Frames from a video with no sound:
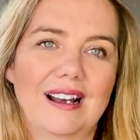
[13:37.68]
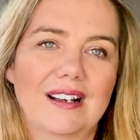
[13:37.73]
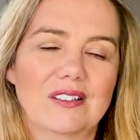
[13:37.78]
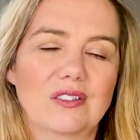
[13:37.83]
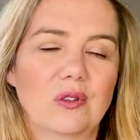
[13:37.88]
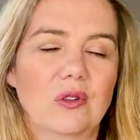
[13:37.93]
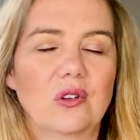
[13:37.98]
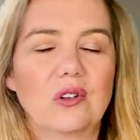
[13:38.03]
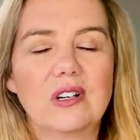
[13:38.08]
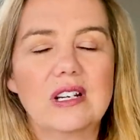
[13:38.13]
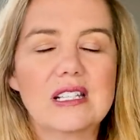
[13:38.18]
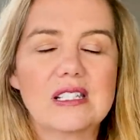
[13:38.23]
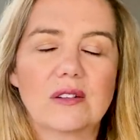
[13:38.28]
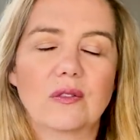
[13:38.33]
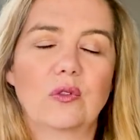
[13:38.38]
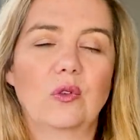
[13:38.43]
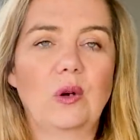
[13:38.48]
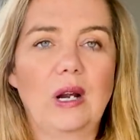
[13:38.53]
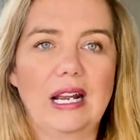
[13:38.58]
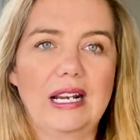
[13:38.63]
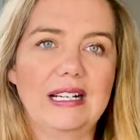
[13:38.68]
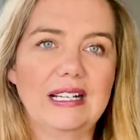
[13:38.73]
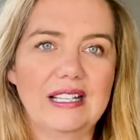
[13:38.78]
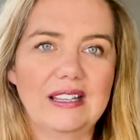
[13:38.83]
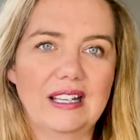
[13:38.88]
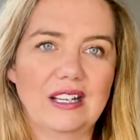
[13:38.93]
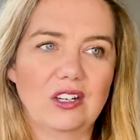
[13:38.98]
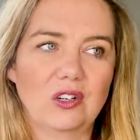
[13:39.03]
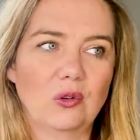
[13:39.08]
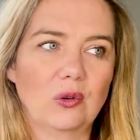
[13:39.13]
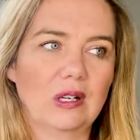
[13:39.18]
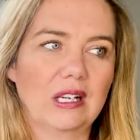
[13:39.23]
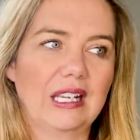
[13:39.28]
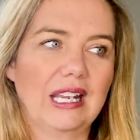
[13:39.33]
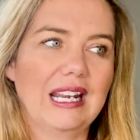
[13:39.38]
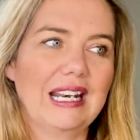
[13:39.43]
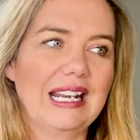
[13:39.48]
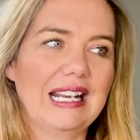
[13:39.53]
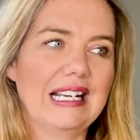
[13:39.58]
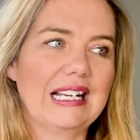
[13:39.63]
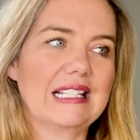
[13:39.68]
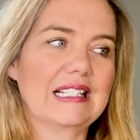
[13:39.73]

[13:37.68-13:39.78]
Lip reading: So there is a variety that you can get, and